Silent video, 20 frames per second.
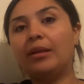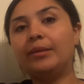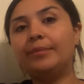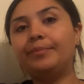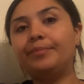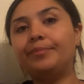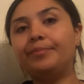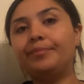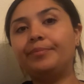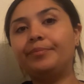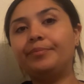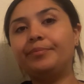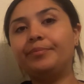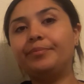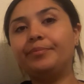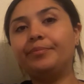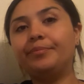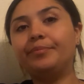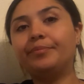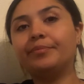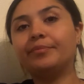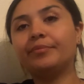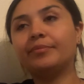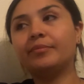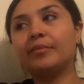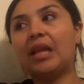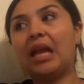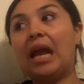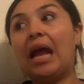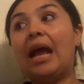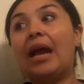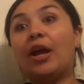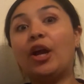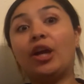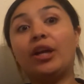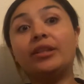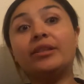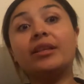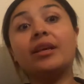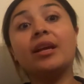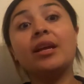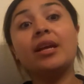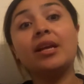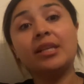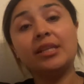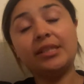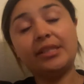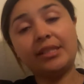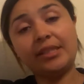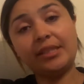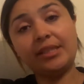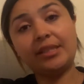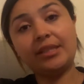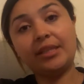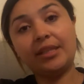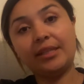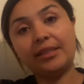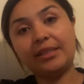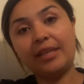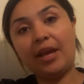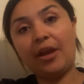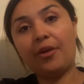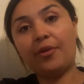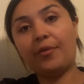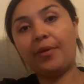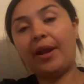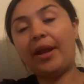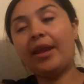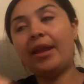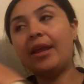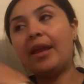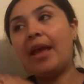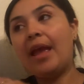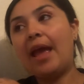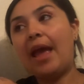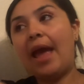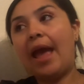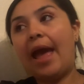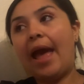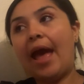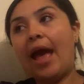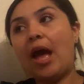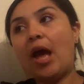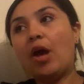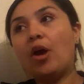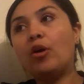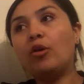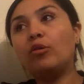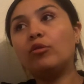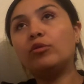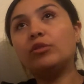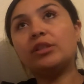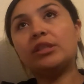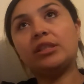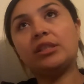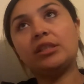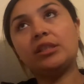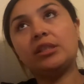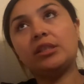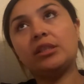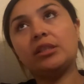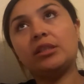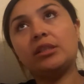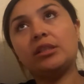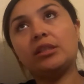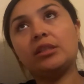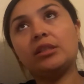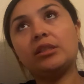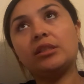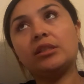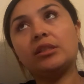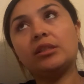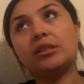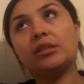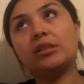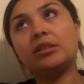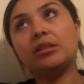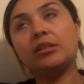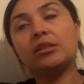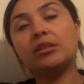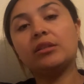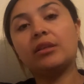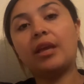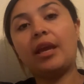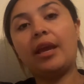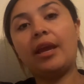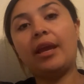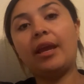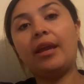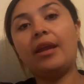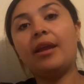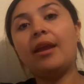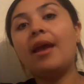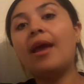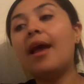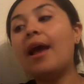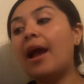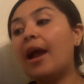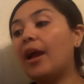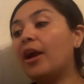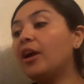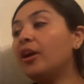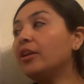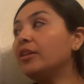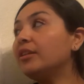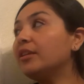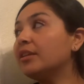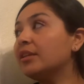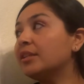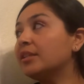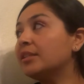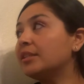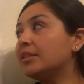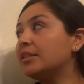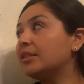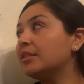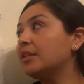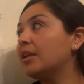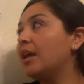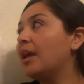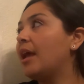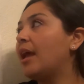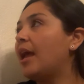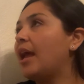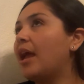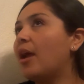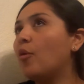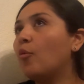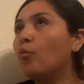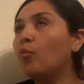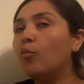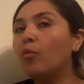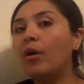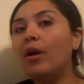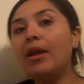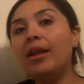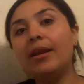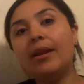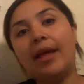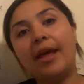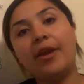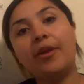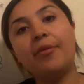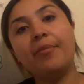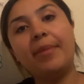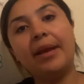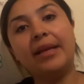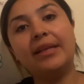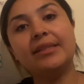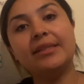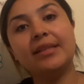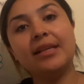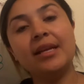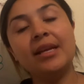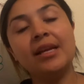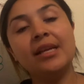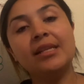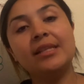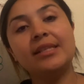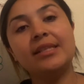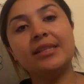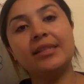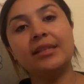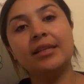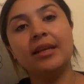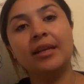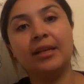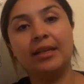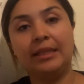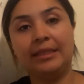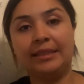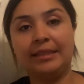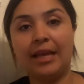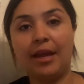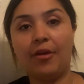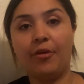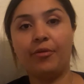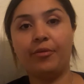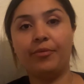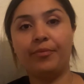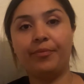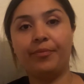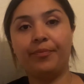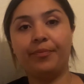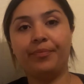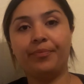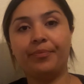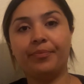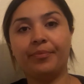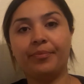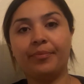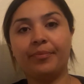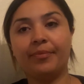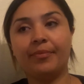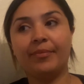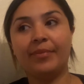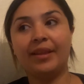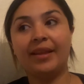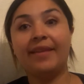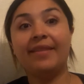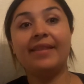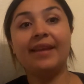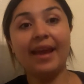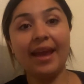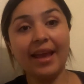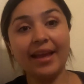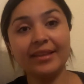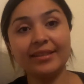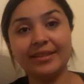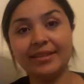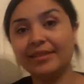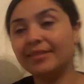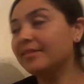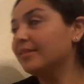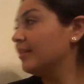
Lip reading: I heard the S sound, right? House, okay? I heard the S, and what letter makes the S sound? The S.